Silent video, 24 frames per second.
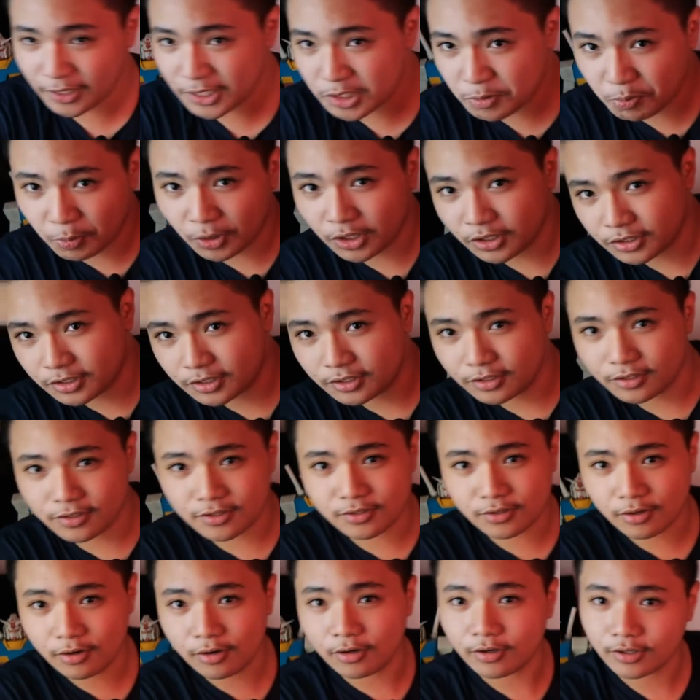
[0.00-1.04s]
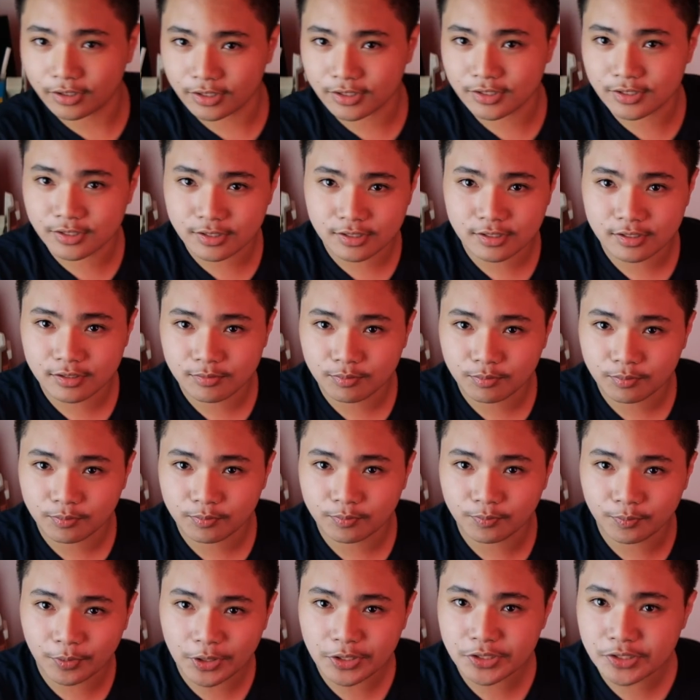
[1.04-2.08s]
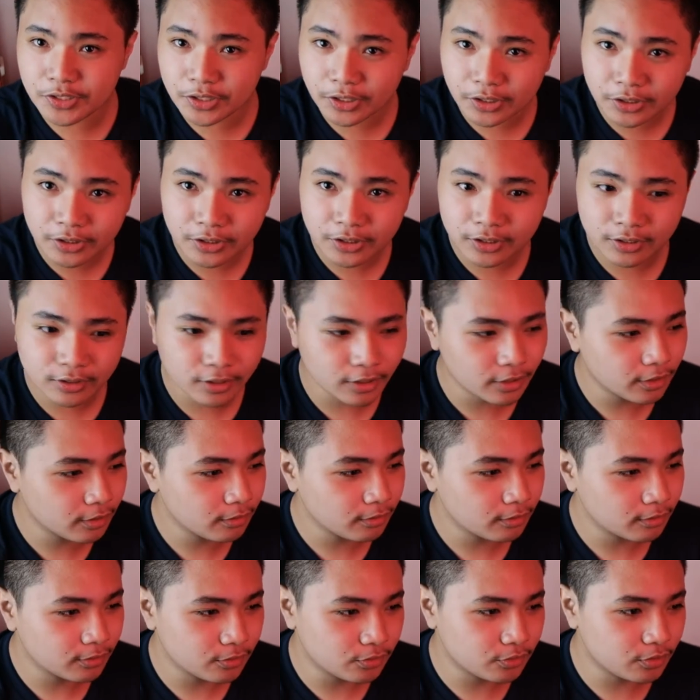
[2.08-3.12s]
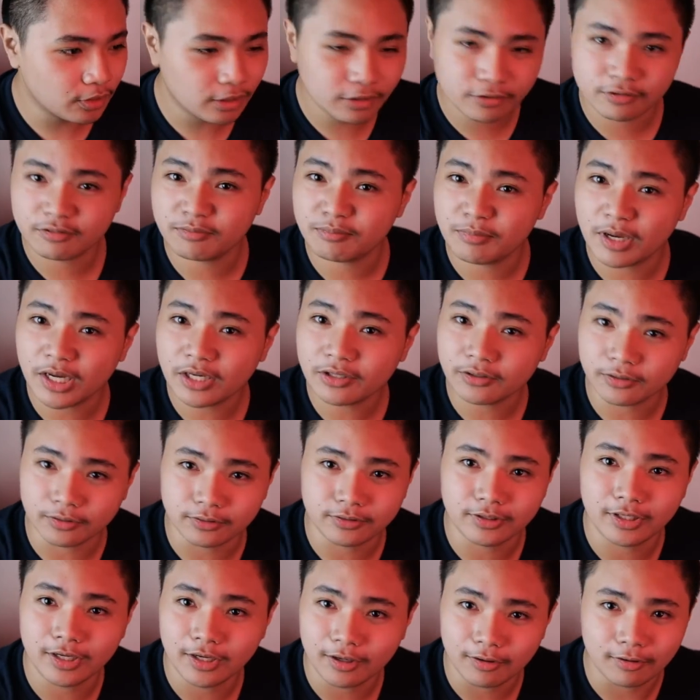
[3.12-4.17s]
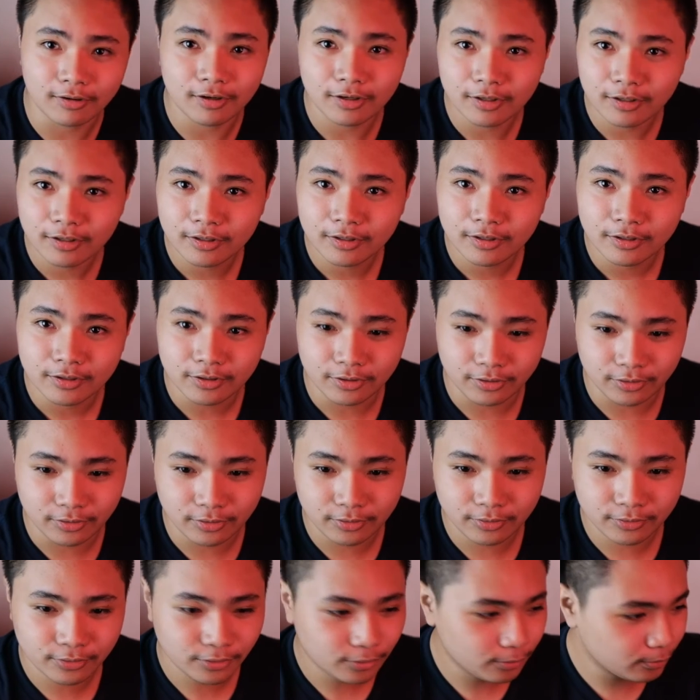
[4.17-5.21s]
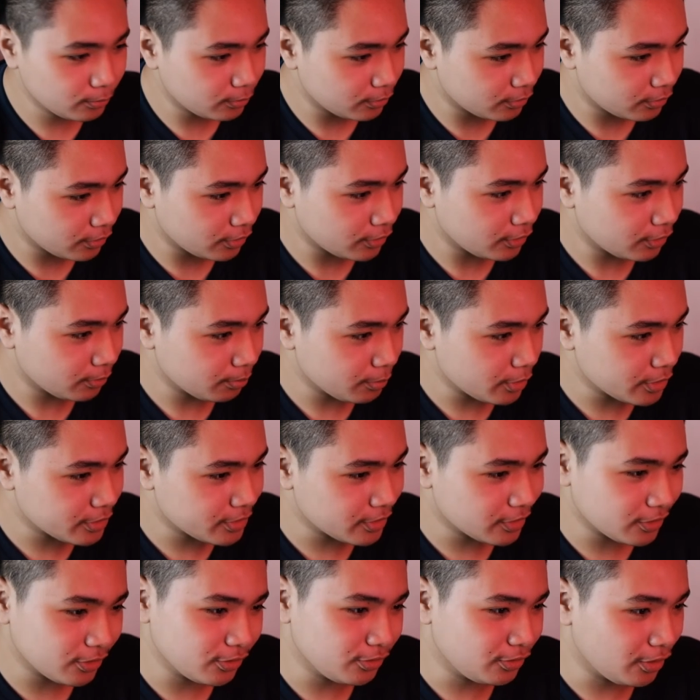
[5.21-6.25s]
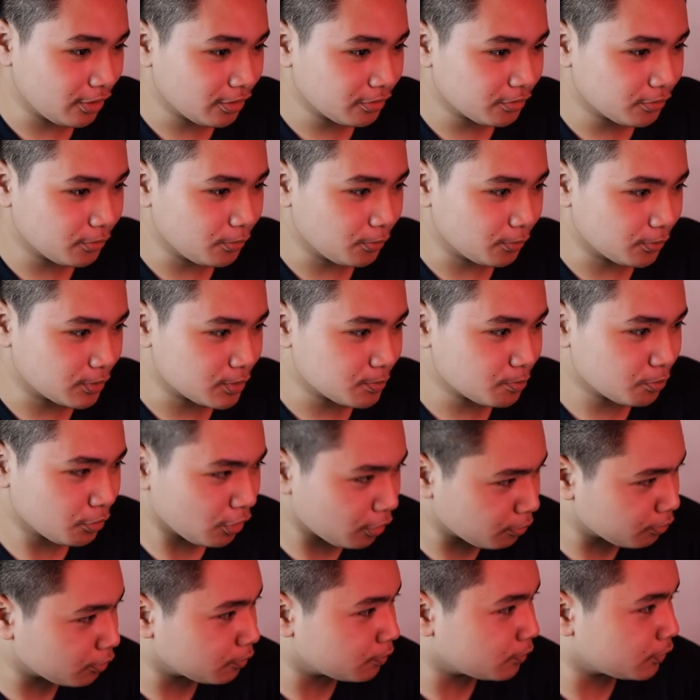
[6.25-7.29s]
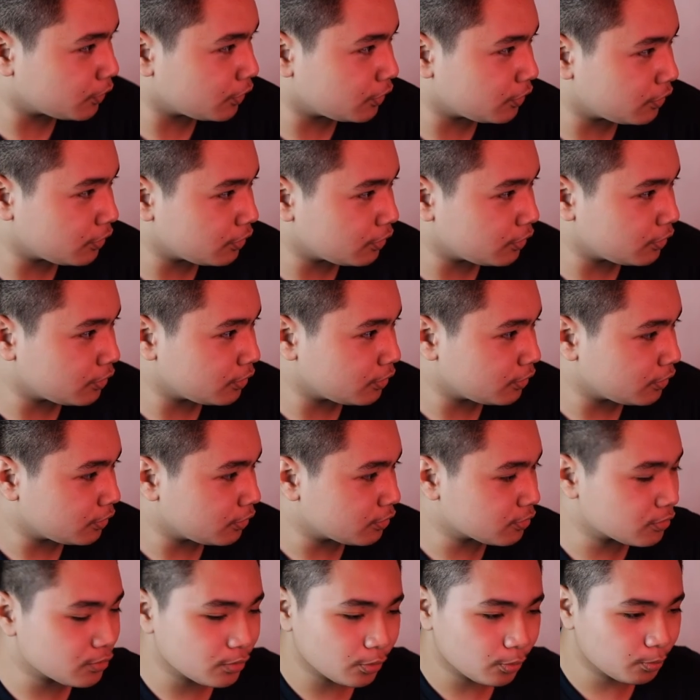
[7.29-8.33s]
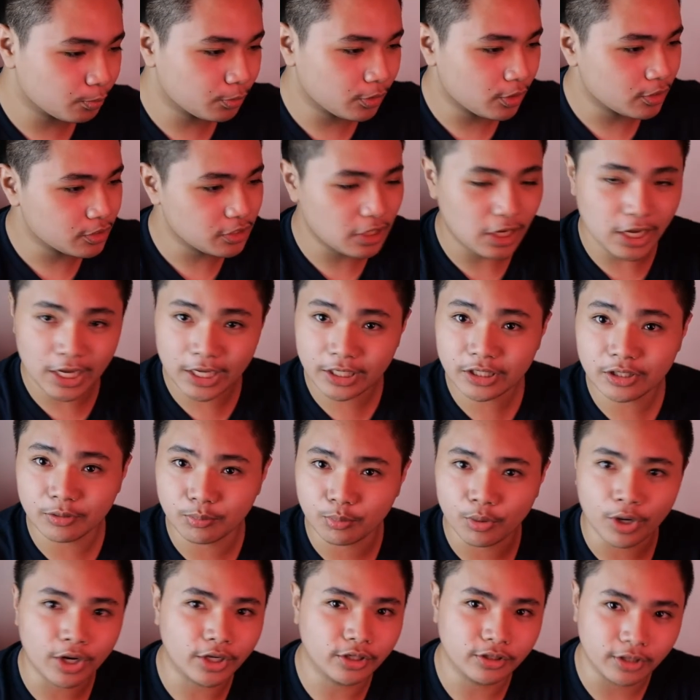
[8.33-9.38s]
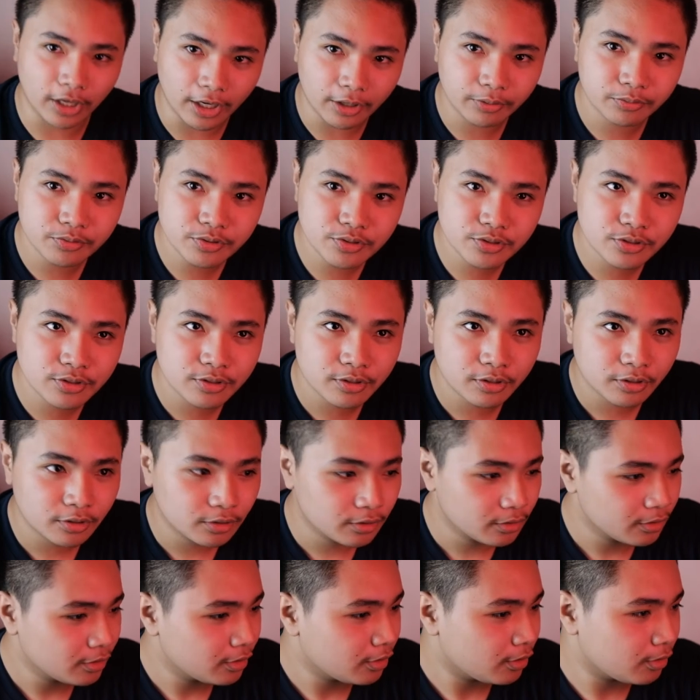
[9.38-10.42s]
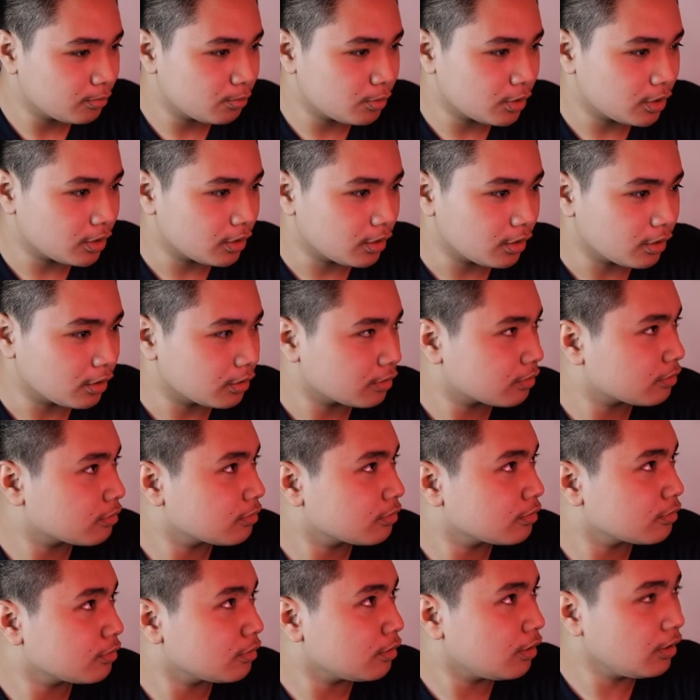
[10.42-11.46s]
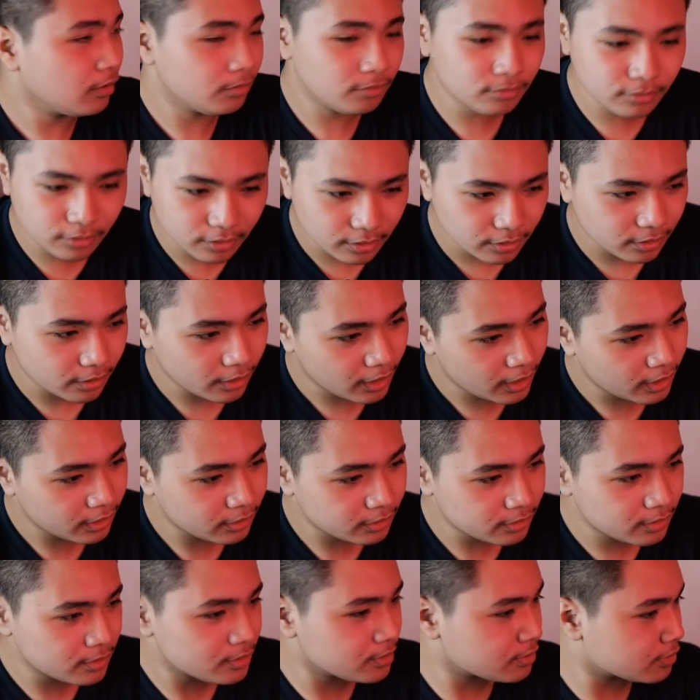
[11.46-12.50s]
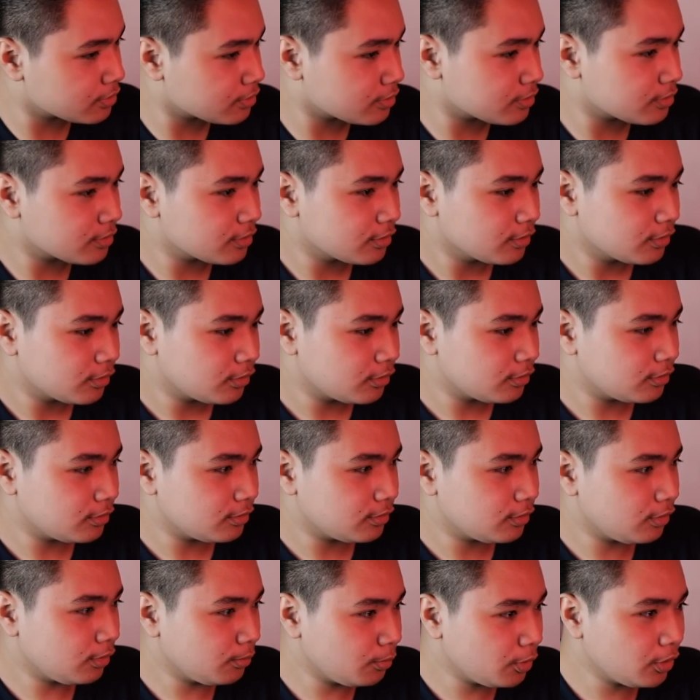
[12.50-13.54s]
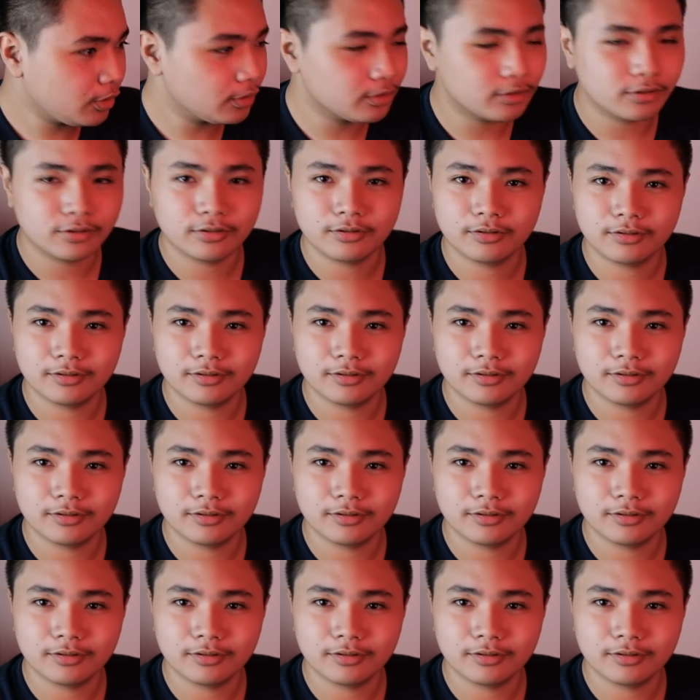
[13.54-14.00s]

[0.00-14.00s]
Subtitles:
fast parts in this song is basically like death metal now. You know, the only thing that makes it deathcore is probably the slow parts and the breakdowns, but other than that, it's just, come on.